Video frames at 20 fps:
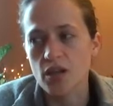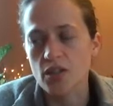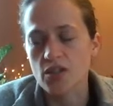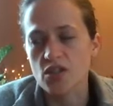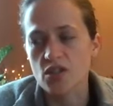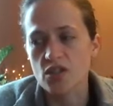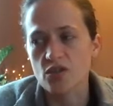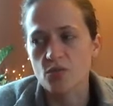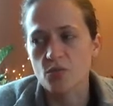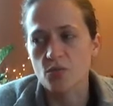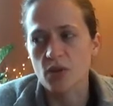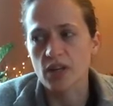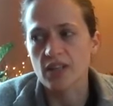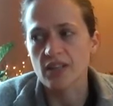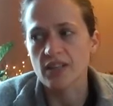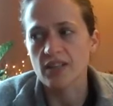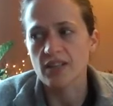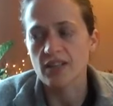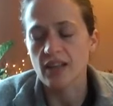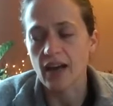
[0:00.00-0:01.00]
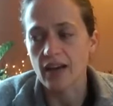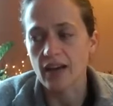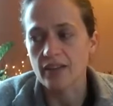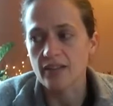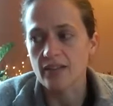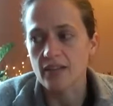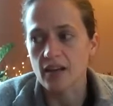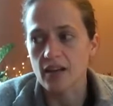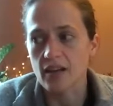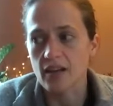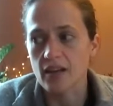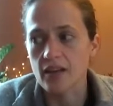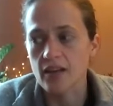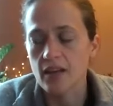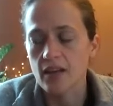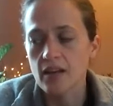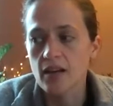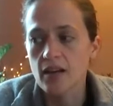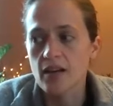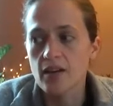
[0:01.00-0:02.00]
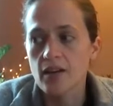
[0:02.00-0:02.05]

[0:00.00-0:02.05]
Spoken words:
just worked in that setting.